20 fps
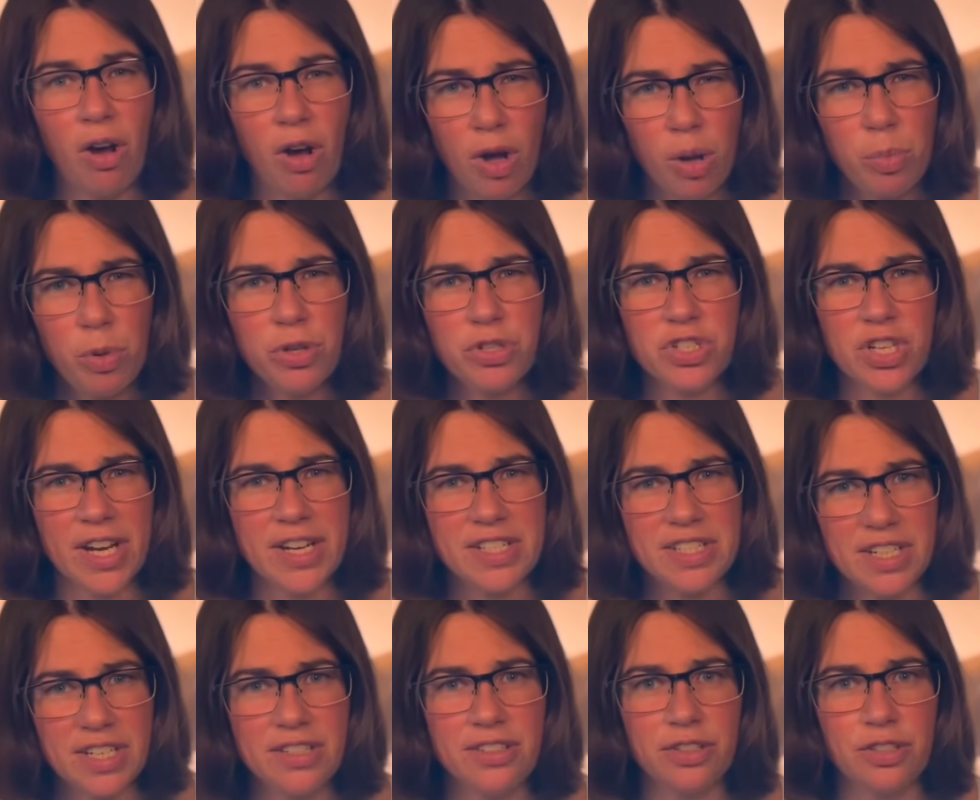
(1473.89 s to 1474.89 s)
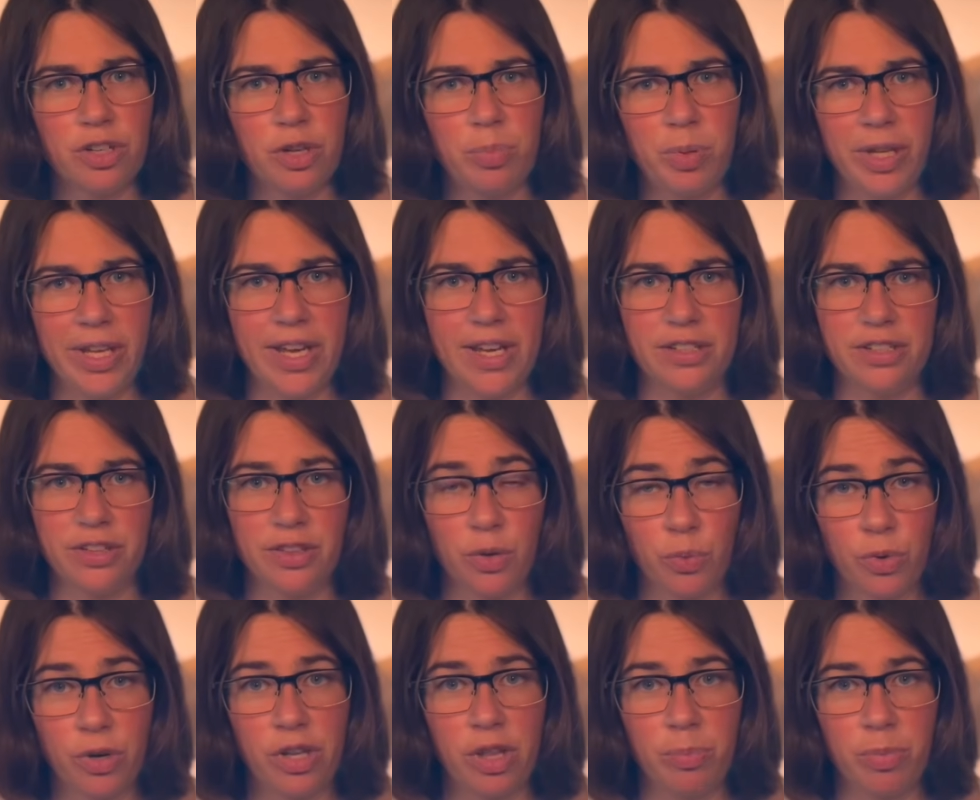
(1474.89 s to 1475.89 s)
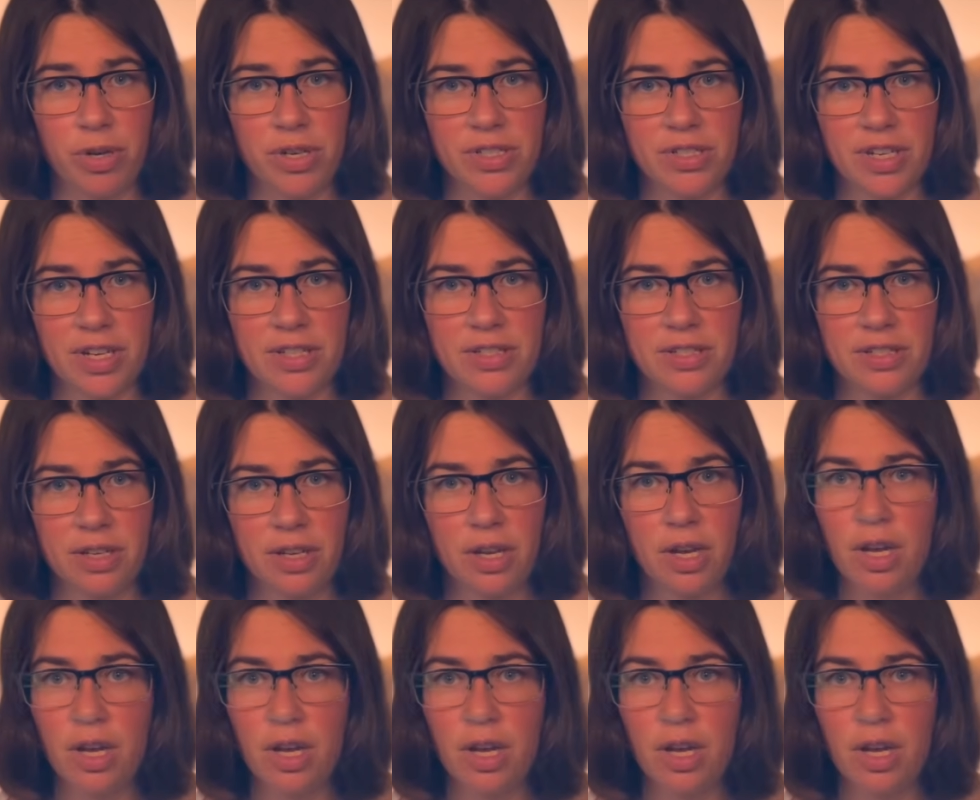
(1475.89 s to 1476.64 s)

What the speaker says: almost identical plan to the Royal Princess.